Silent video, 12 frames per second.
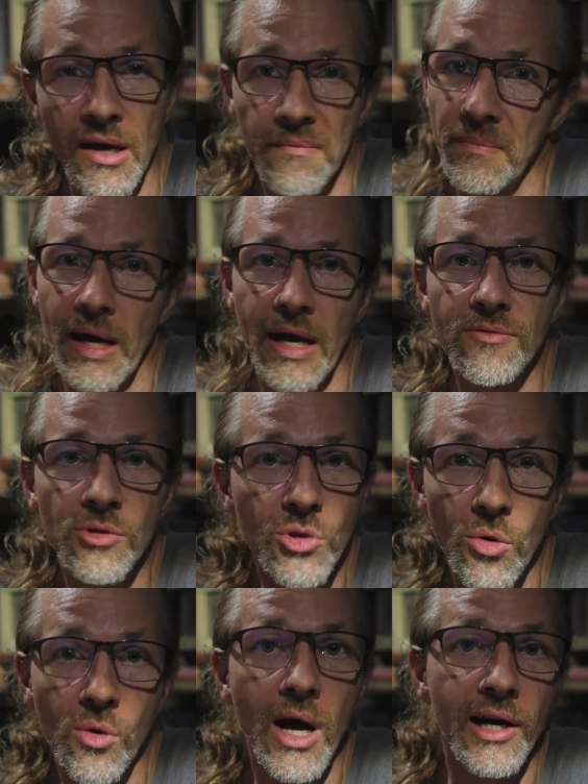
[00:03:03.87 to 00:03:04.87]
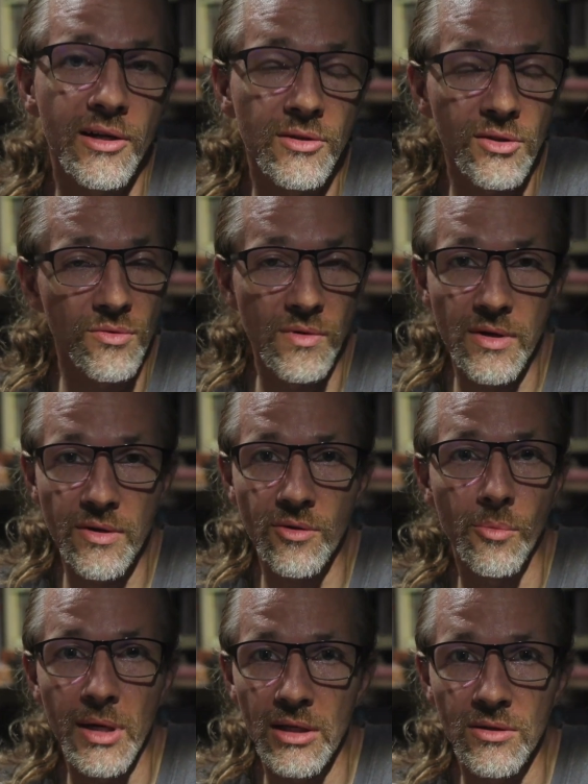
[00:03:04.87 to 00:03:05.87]
I would wholeheartedly
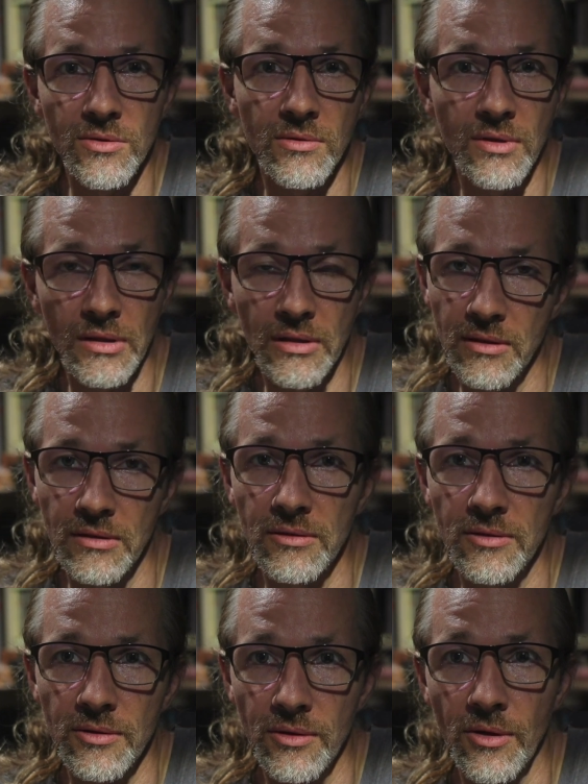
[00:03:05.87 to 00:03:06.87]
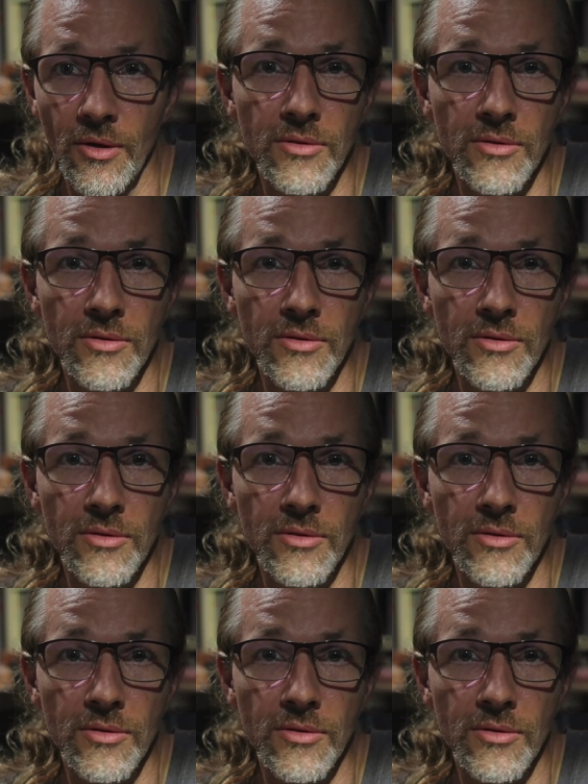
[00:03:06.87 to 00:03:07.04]
recommend uh,